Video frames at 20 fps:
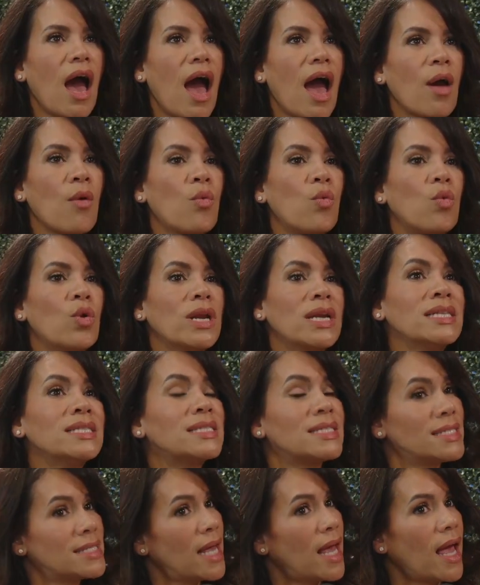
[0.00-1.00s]
I wouldn't
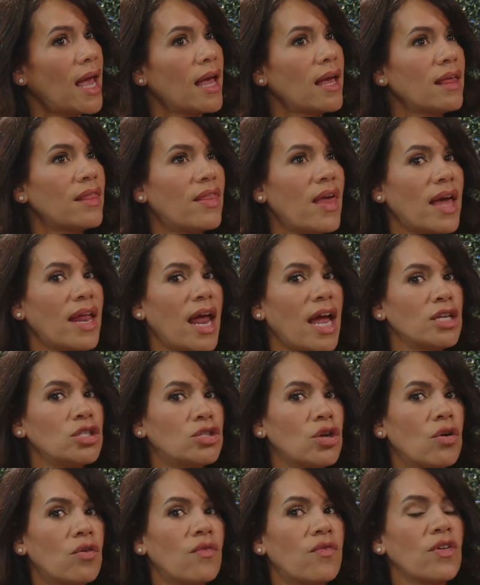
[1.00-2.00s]
say that I
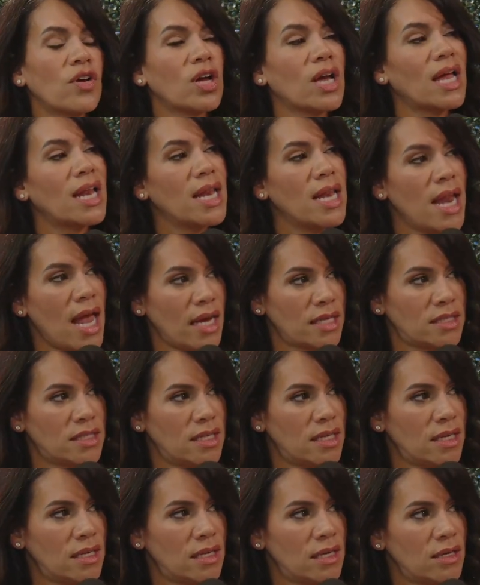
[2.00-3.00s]
don't feel
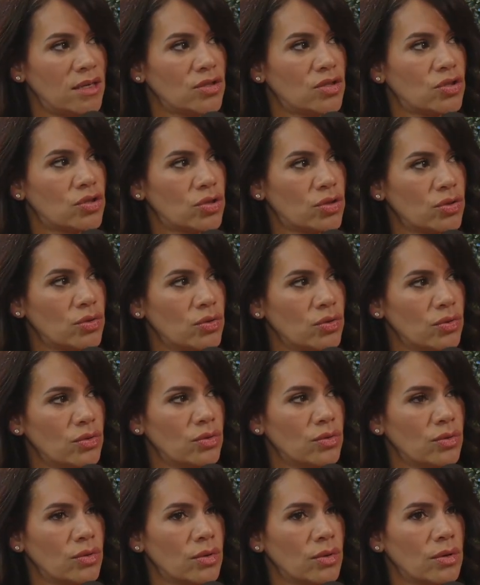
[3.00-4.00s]
connected
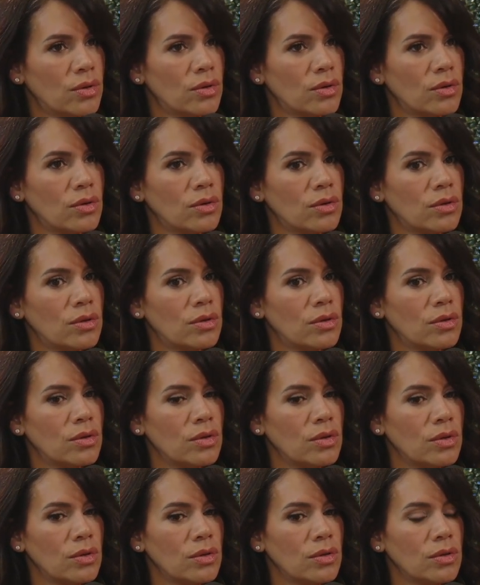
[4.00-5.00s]
to
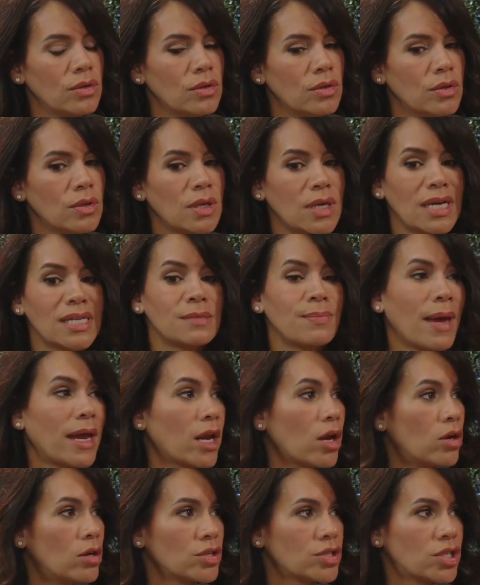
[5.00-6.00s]

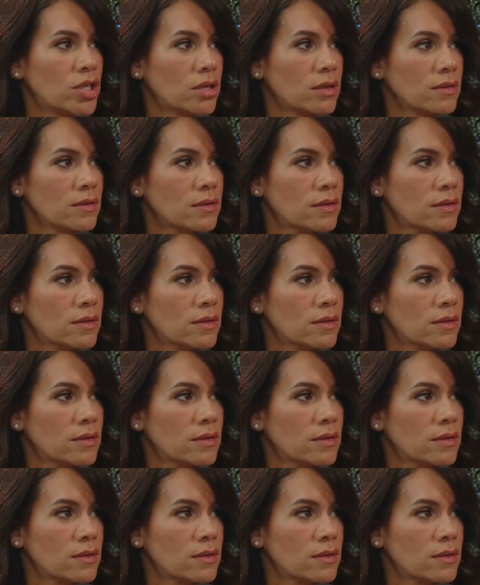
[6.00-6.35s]
Hispanic culture.